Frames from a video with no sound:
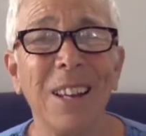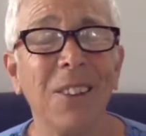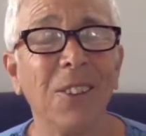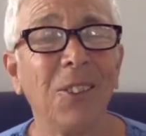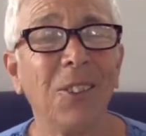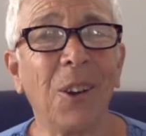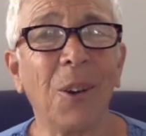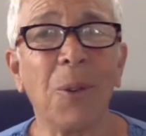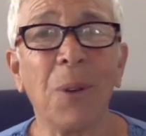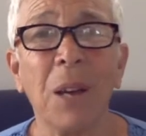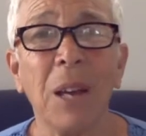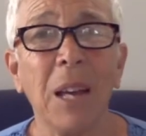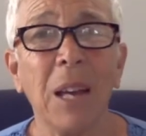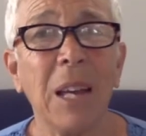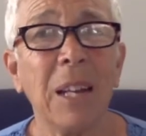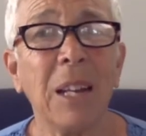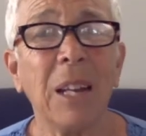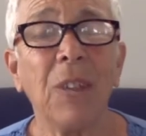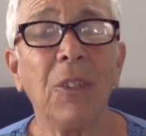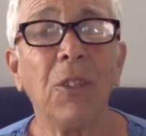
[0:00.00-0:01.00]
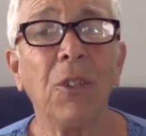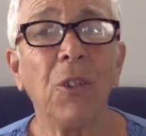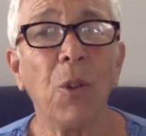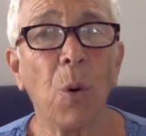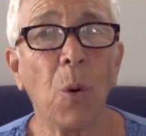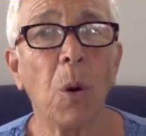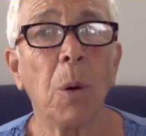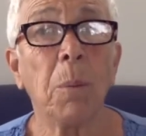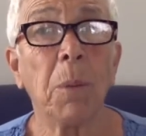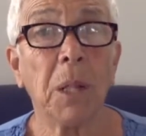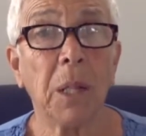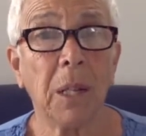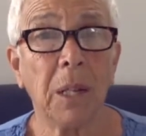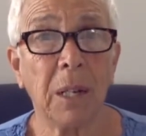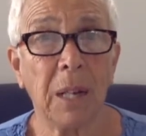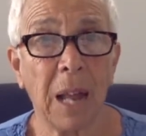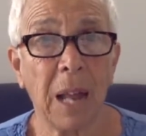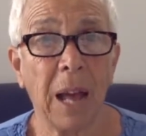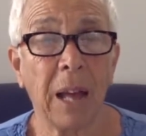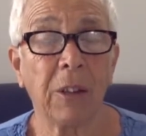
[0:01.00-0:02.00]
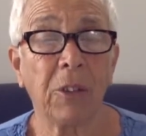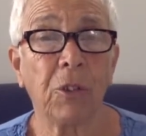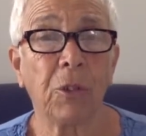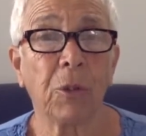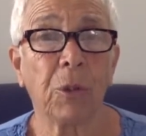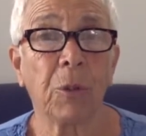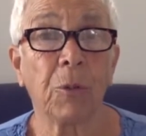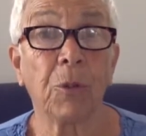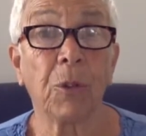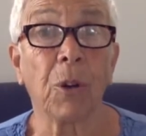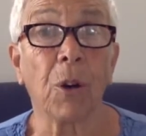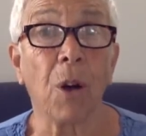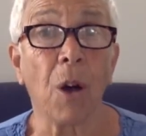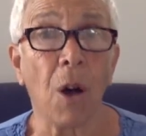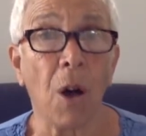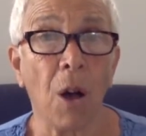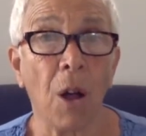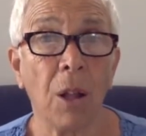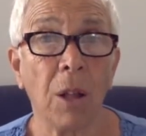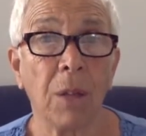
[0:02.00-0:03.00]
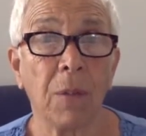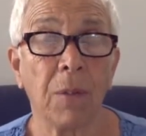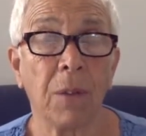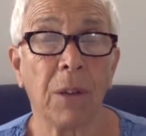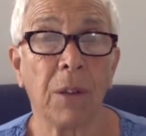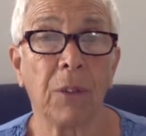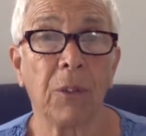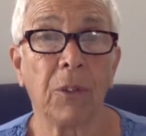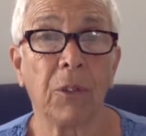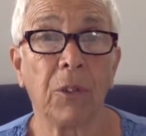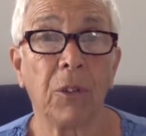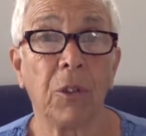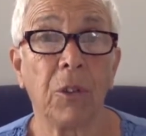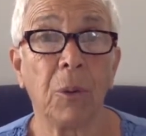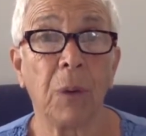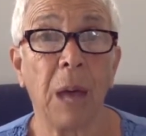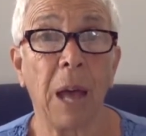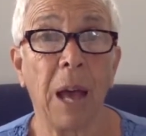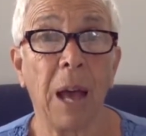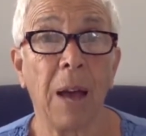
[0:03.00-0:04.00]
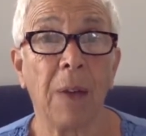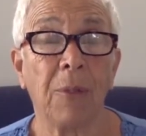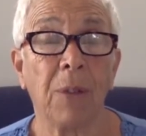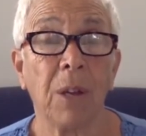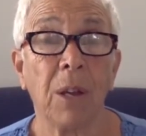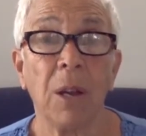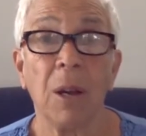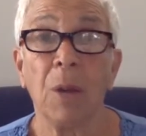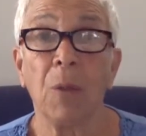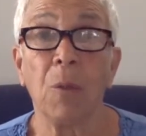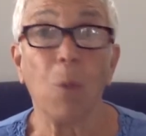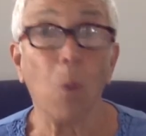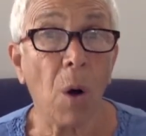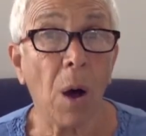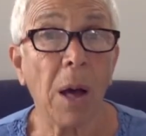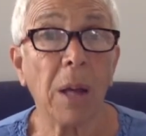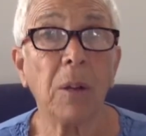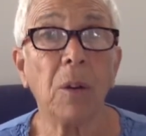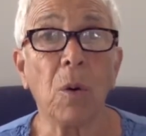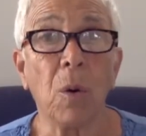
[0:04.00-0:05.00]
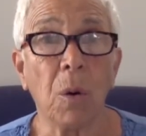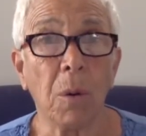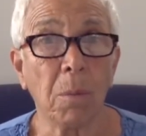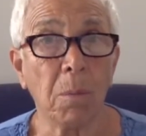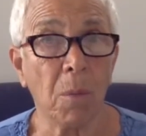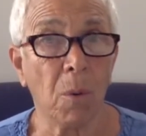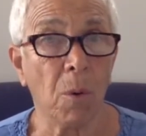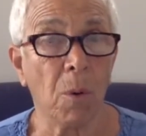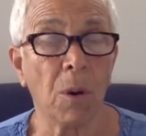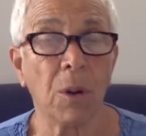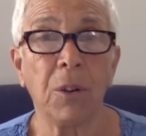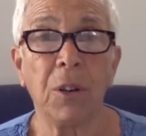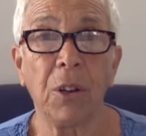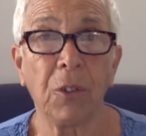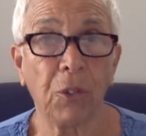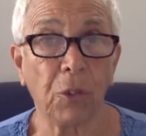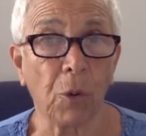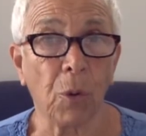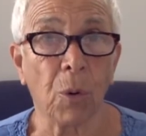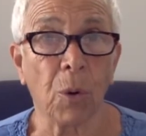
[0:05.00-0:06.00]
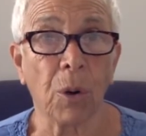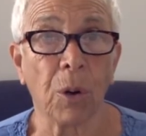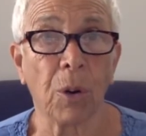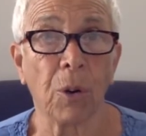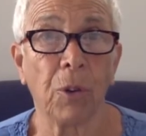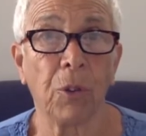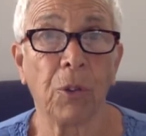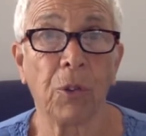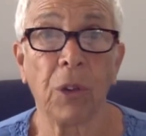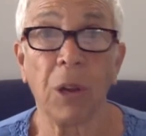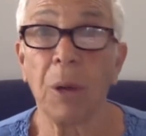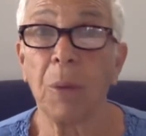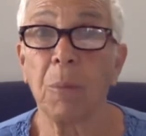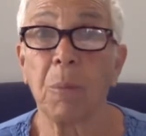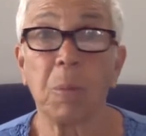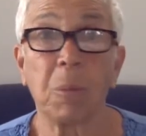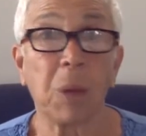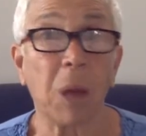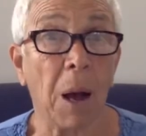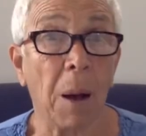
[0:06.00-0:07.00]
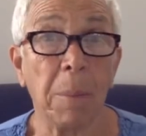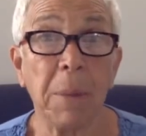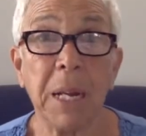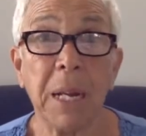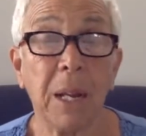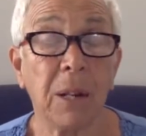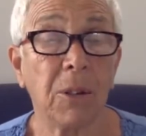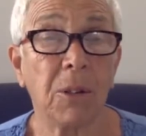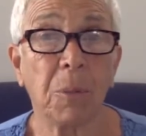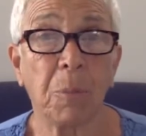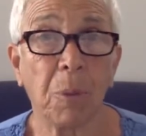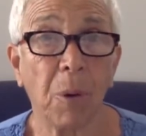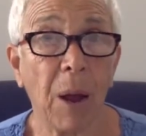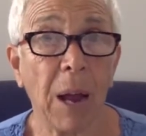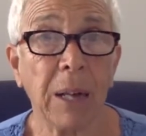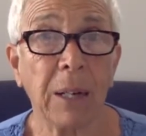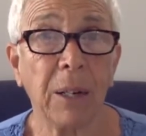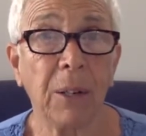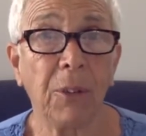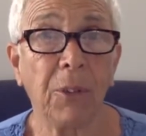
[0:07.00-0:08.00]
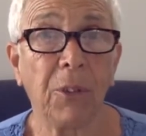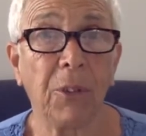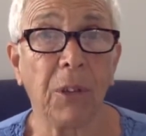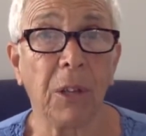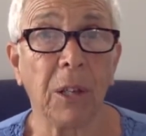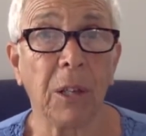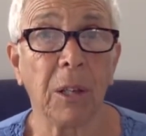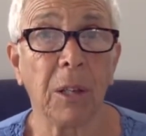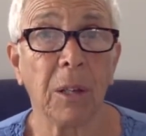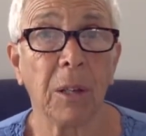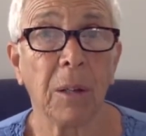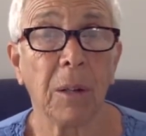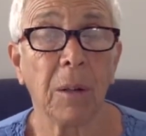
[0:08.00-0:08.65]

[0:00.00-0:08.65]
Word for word: So it is normal and natural for all of us to have one or more disorders coming into pregnancy.